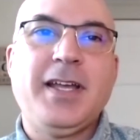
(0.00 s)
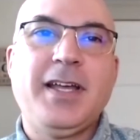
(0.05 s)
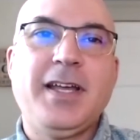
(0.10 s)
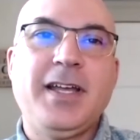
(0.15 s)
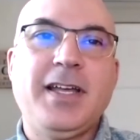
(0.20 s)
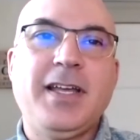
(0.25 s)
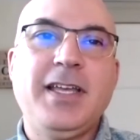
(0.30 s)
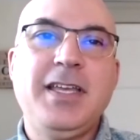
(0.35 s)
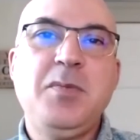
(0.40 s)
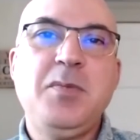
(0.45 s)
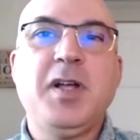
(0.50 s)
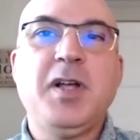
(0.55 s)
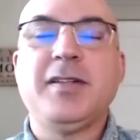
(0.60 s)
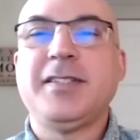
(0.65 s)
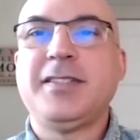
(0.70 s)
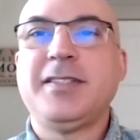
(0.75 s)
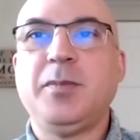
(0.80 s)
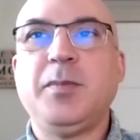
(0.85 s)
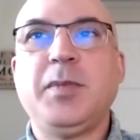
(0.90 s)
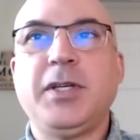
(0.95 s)
email
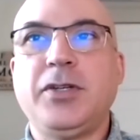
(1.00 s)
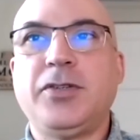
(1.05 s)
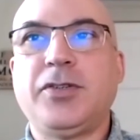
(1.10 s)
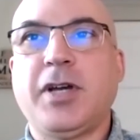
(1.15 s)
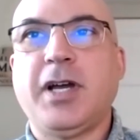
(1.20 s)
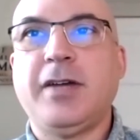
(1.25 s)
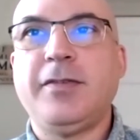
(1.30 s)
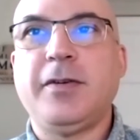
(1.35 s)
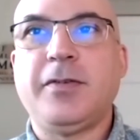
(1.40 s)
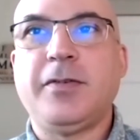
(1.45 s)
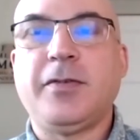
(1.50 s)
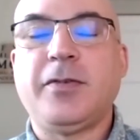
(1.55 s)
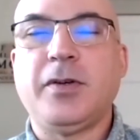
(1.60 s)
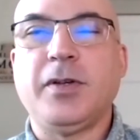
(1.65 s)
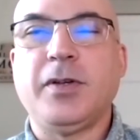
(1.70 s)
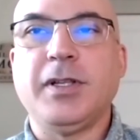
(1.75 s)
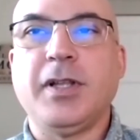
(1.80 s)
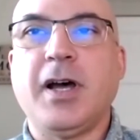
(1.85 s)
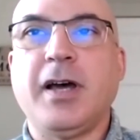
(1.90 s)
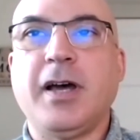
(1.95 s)
is the big driver for a
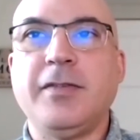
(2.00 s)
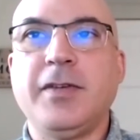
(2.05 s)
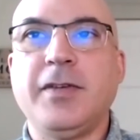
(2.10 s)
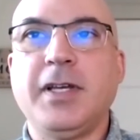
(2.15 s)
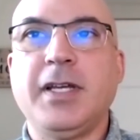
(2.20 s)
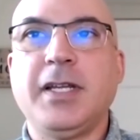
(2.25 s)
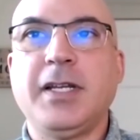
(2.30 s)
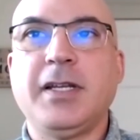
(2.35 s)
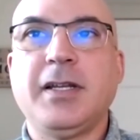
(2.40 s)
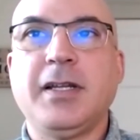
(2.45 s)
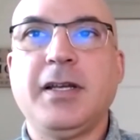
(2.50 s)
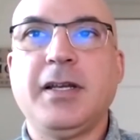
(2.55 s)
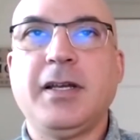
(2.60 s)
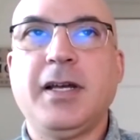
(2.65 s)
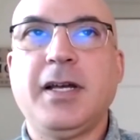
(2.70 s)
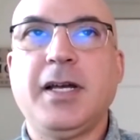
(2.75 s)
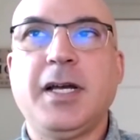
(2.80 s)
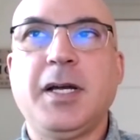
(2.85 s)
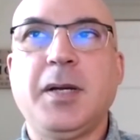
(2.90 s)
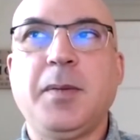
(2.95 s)
lot of it.
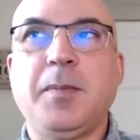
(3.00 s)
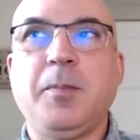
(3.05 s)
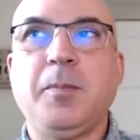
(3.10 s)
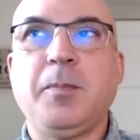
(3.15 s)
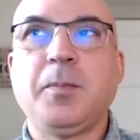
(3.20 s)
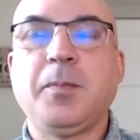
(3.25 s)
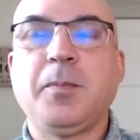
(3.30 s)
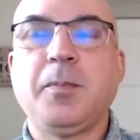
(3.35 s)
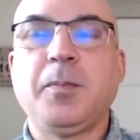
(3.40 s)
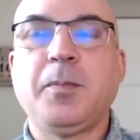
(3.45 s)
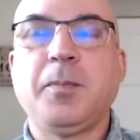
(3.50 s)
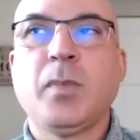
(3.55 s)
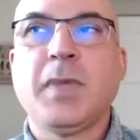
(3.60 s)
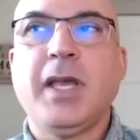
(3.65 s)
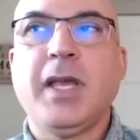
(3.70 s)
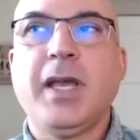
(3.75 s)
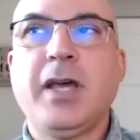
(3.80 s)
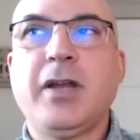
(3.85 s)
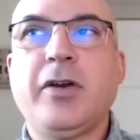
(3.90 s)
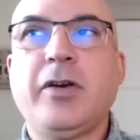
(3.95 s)

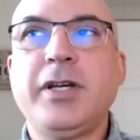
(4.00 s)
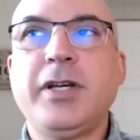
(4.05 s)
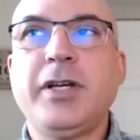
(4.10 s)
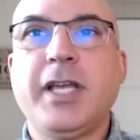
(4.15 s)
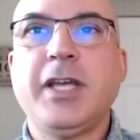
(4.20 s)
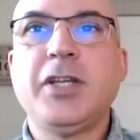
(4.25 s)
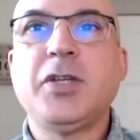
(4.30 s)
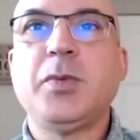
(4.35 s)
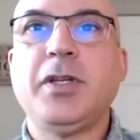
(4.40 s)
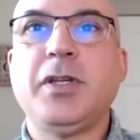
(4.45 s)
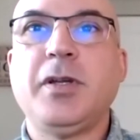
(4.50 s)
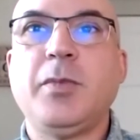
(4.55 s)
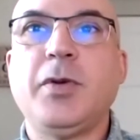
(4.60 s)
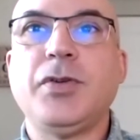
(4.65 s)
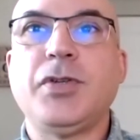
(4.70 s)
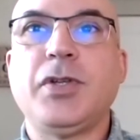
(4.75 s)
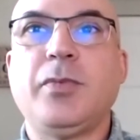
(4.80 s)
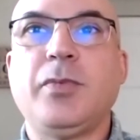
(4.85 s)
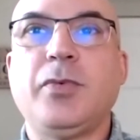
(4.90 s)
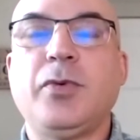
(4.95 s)
And our engagement
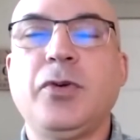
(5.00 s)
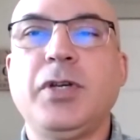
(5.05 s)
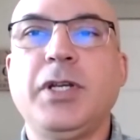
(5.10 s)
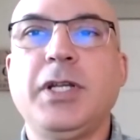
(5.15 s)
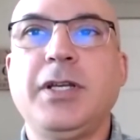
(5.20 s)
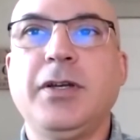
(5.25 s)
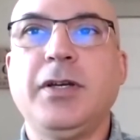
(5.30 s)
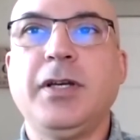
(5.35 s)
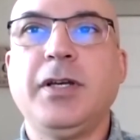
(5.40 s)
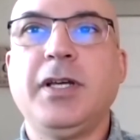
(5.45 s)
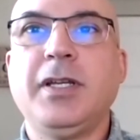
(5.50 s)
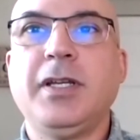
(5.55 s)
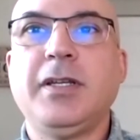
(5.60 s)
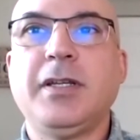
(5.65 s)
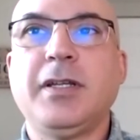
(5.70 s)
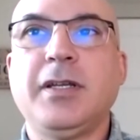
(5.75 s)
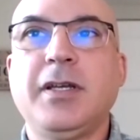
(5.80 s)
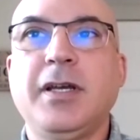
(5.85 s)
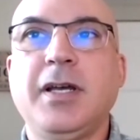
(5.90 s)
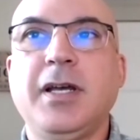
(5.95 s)
numbers are pretty good
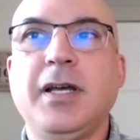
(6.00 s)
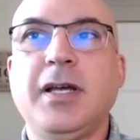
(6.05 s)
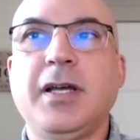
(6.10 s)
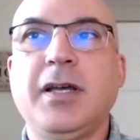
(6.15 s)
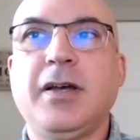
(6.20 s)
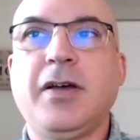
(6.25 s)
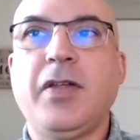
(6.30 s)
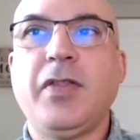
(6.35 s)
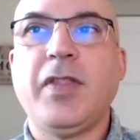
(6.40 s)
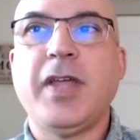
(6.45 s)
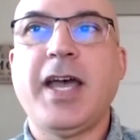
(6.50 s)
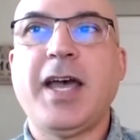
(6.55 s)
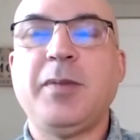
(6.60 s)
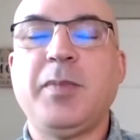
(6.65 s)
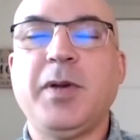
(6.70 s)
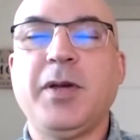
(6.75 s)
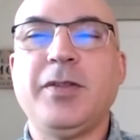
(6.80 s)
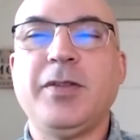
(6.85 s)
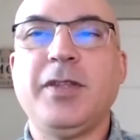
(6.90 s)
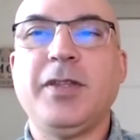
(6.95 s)
on that,
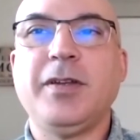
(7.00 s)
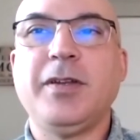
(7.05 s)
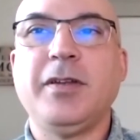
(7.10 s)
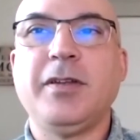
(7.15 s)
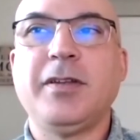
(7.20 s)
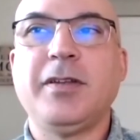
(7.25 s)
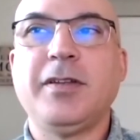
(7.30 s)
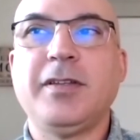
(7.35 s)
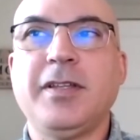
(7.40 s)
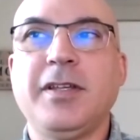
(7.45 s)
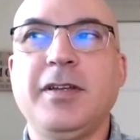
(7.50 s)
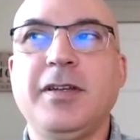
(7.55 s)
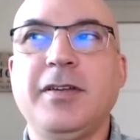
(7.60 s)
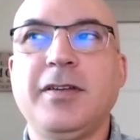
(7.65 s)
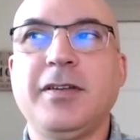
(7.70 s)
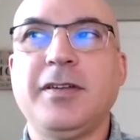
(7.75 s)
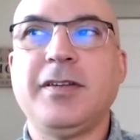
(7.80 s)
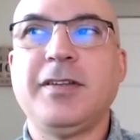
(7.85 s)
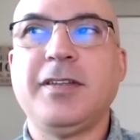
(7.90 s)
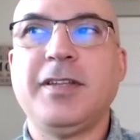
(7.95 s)
better than
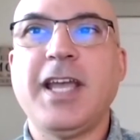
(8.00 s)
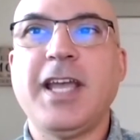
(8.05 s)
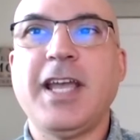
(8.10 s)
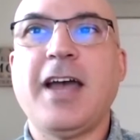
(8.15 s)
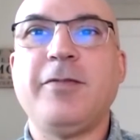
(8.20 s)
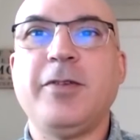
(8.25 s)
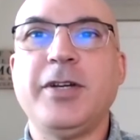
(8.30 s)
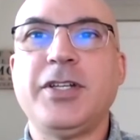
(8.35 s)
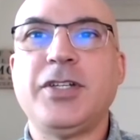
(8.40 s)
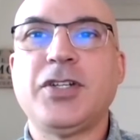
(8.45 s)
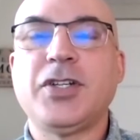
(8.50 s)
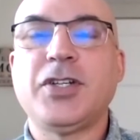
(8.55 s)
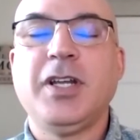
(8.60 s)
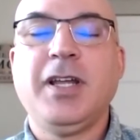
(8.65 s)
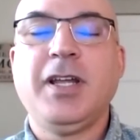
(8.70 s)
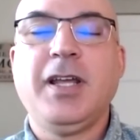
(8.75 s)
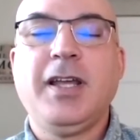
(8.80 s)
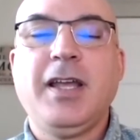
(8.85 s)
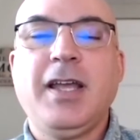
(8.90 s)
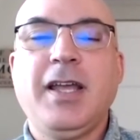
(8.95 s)
the average.
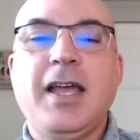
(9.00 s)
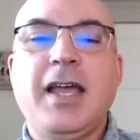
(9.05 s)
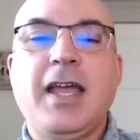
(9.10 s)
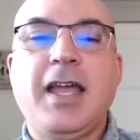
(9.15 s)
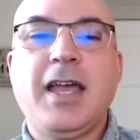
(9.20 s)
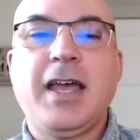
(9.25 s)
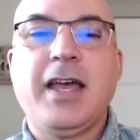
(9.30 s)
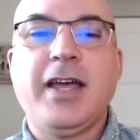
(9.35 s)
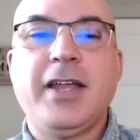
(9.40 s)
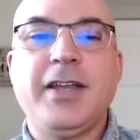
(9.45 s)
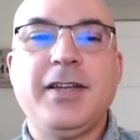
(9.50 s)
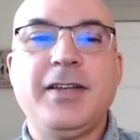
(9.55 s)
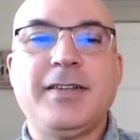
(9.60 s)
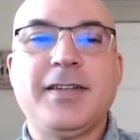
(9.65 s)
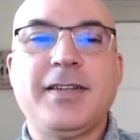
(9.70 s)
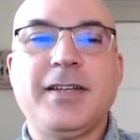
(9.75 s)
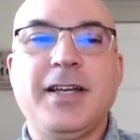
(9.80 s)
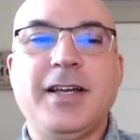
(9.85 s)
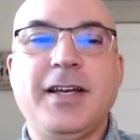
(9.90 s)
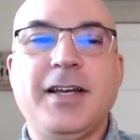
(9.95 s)
And
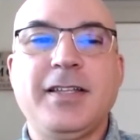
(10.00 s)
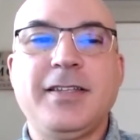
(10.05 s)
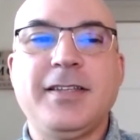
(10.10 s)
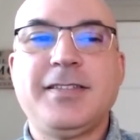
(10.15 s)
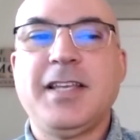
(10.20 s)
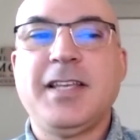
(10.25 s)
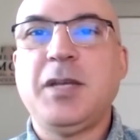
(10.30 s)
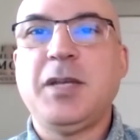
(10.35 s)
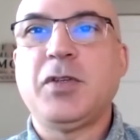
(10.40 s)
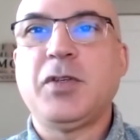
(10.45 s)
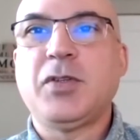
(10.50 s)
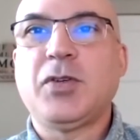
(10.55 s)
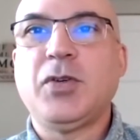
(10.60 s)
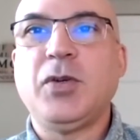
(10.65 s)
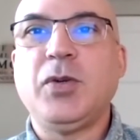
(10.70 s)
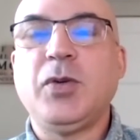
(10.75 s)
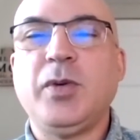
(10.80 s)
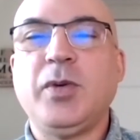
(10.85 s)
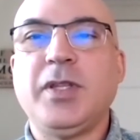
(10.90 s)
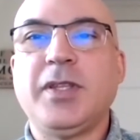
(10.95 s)
the same is
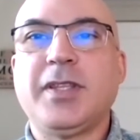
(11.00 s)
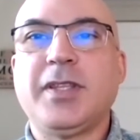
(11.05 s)
true with,